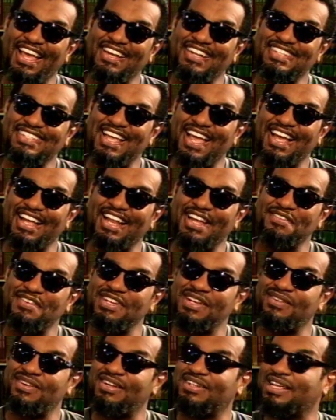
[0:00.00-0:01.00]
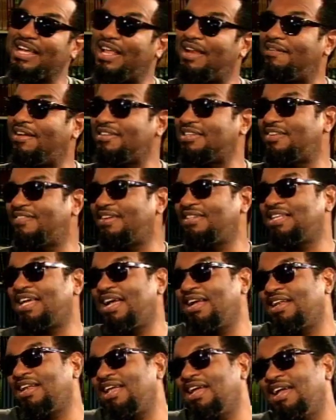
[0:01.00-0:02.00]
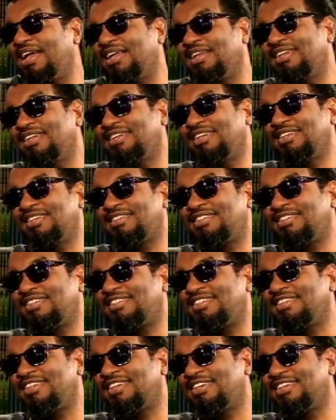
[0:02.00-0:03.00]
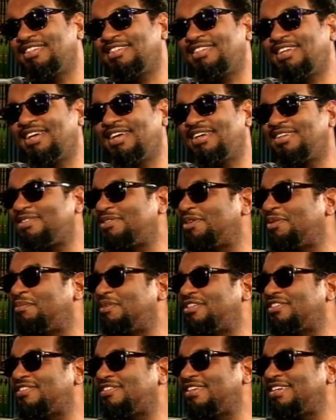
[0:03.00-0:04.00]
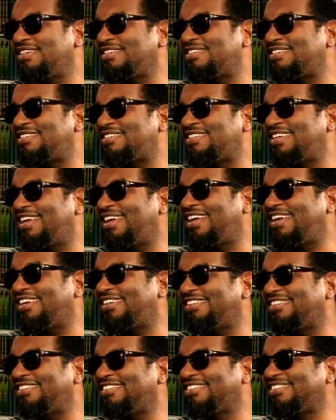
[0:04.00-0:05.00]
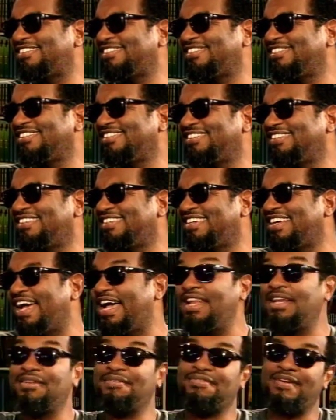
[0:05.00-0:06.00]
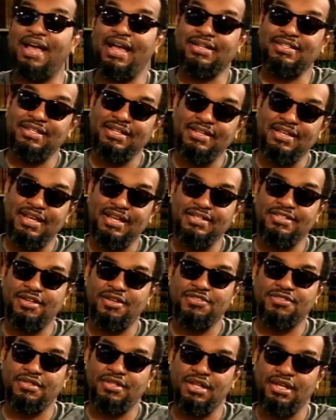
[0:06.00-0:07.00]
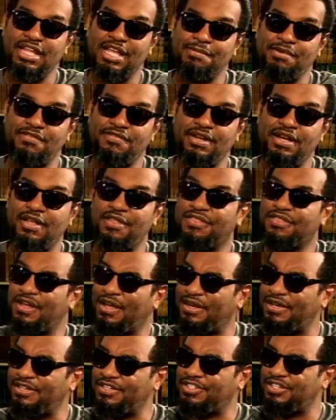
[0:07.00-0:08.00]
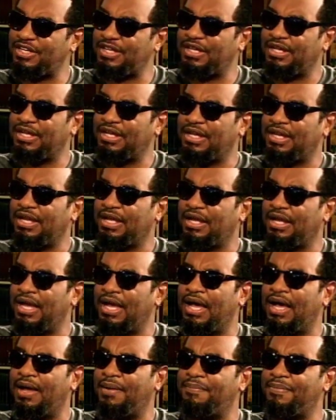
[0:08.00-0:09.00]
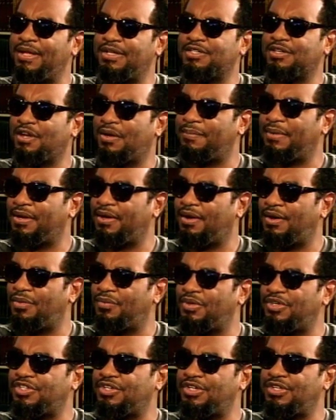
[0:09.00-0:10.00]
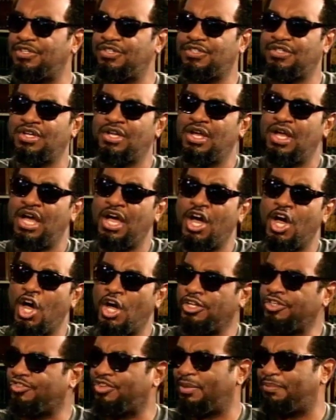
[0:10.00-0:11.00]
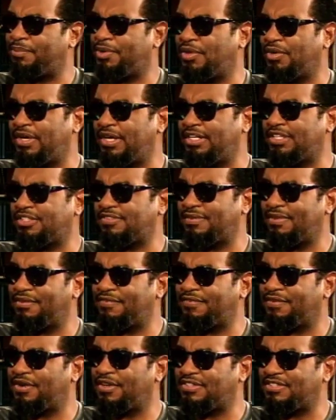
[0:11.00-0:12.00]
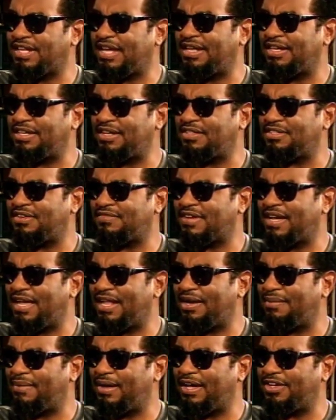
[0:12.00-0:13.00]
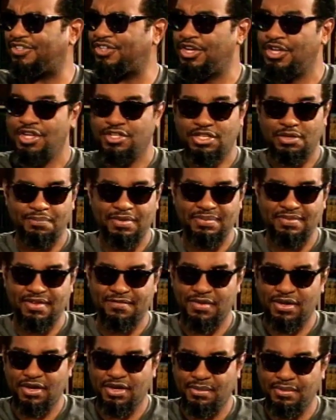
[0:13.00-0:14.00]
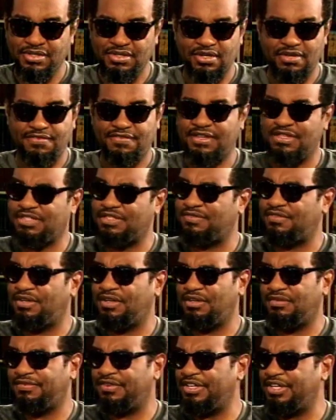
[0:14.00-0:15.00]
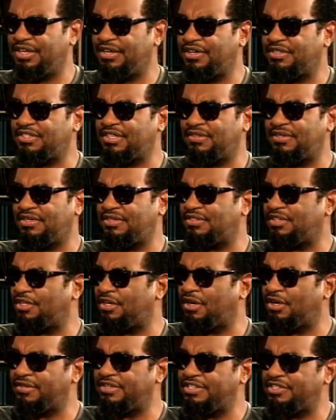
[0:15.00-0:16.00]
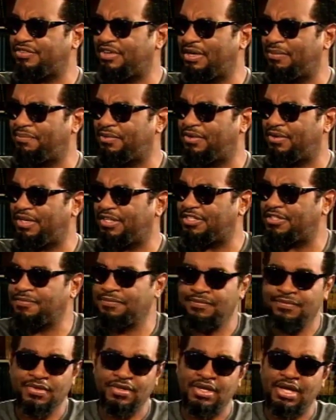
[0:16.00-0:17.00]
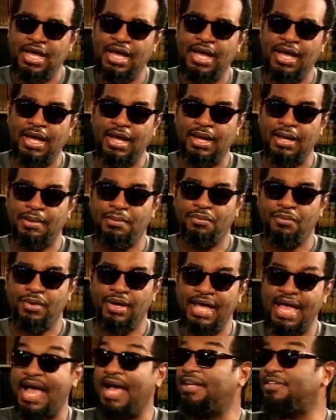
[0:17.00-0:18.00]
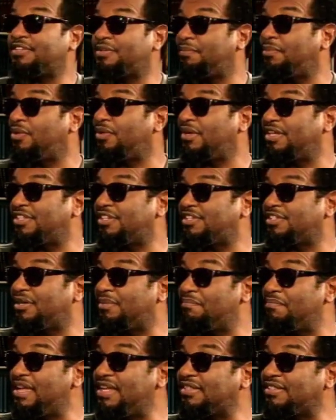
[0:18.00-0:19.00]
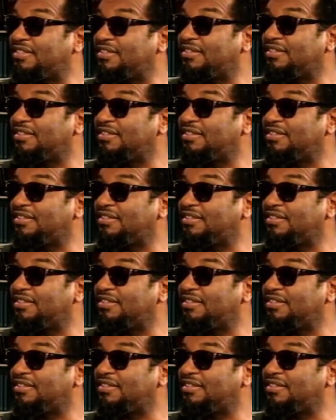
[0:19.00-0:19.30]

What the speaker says: the tag every year at Calabash have a tagline. And this year it's so much things to say, you know. And in fact, it's also the name of an anthology that's coming out, which is 100 poets from the first 10 years of Calabash. So people have been coming to the festival for years and they've seen all these great poets. We asked the poets to submit.